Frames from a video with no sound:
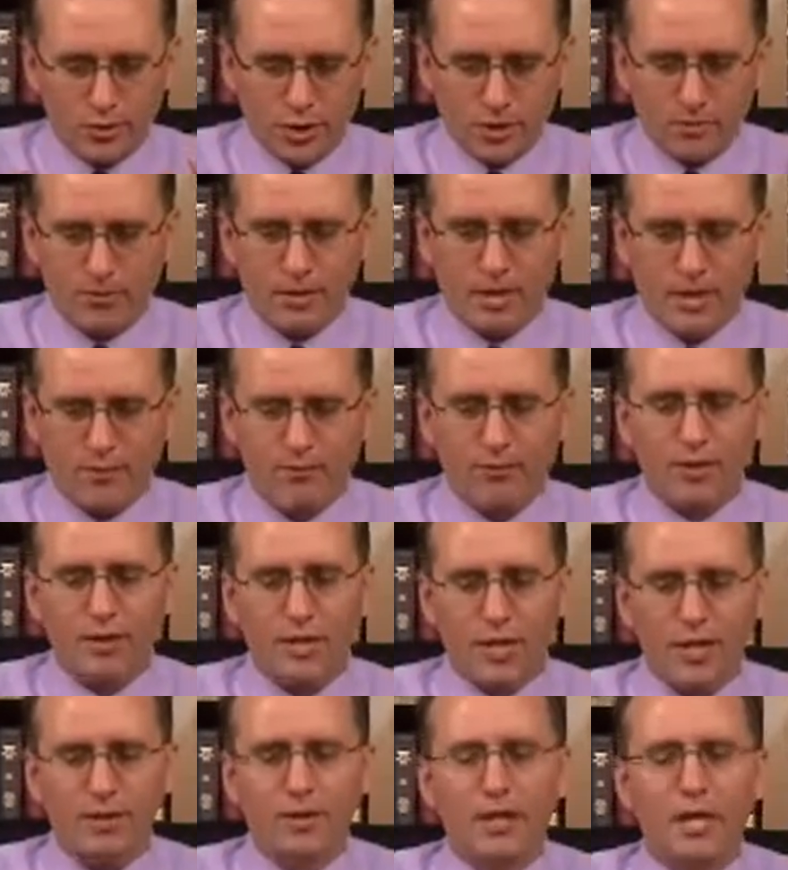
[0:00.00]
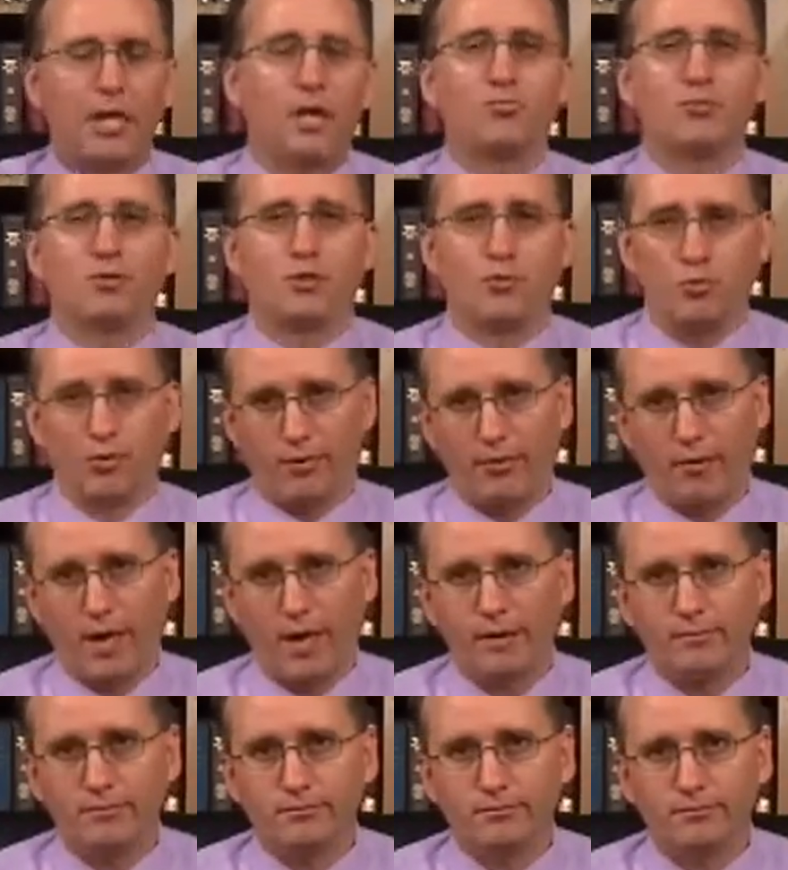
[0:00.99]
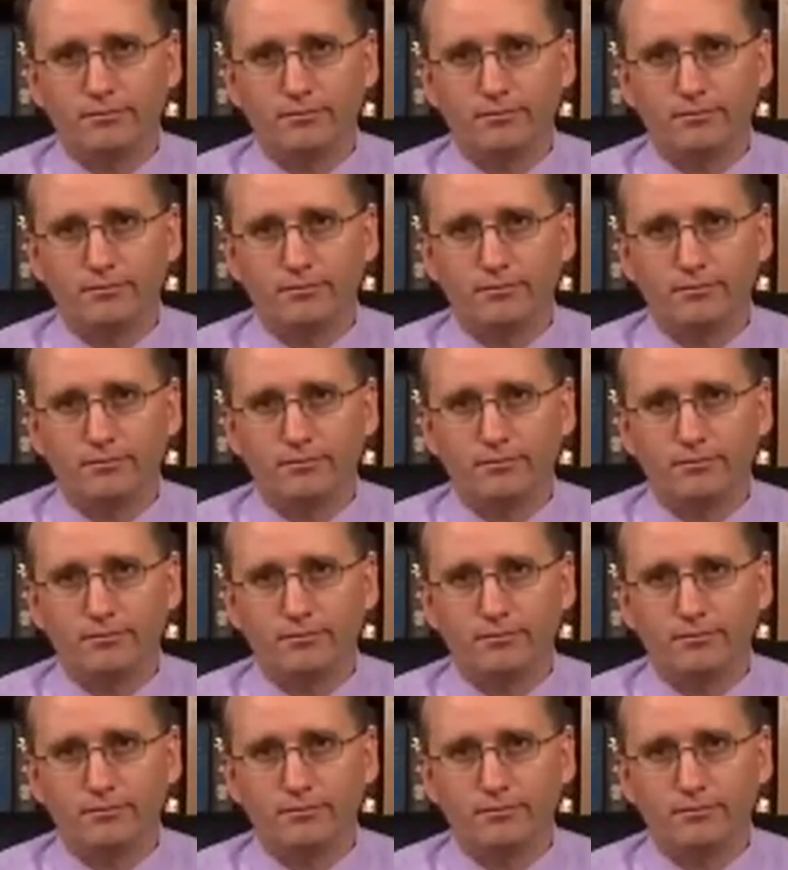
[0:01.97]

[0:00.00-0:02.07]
something every day that helps you with that.